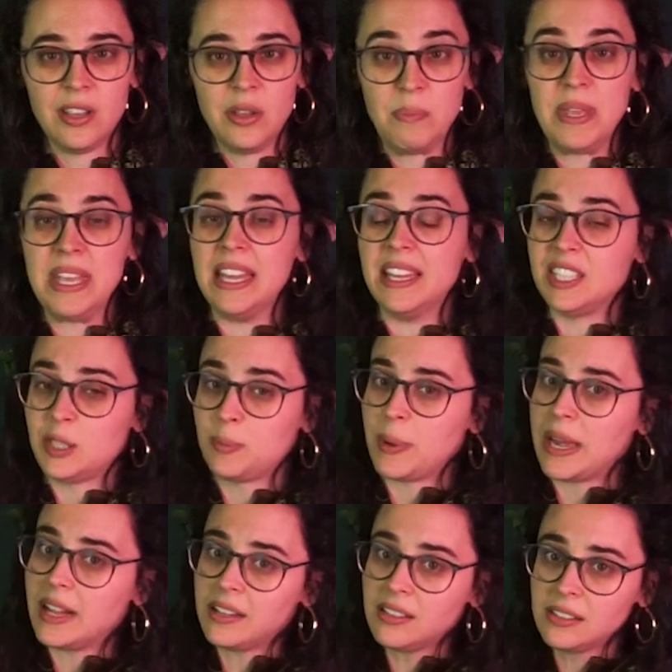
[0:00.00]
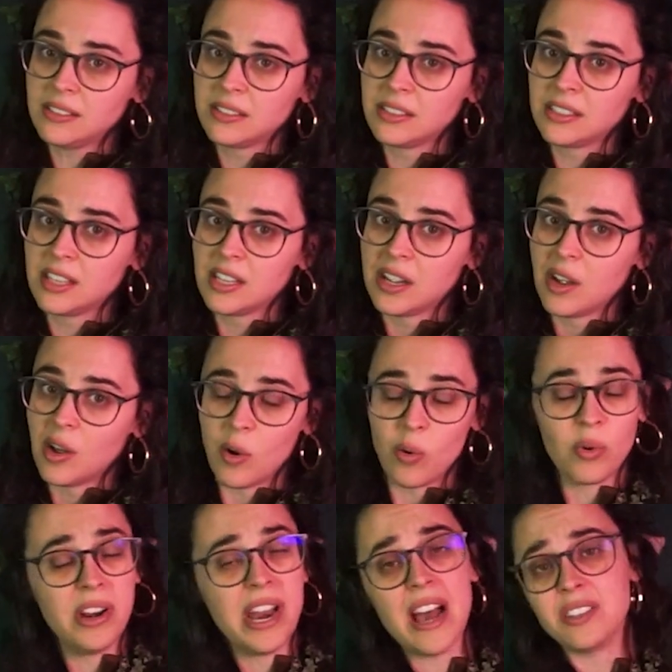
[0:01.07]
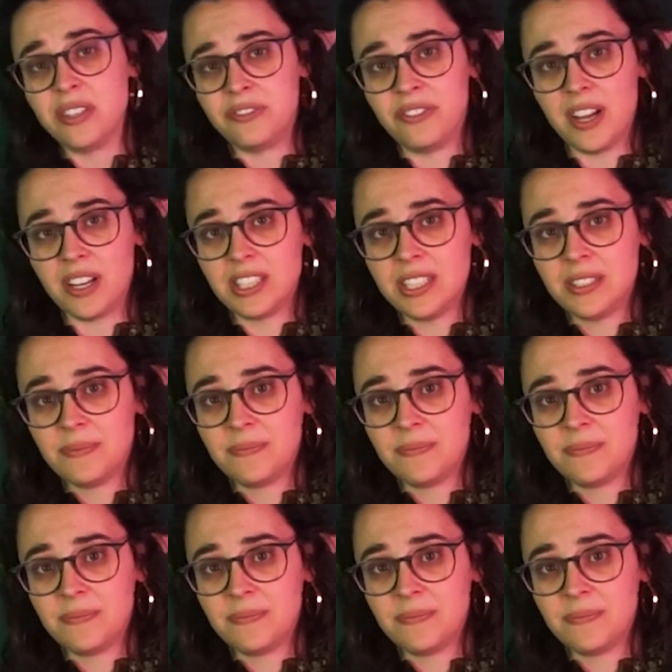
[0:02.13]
be it a spell or an artifact.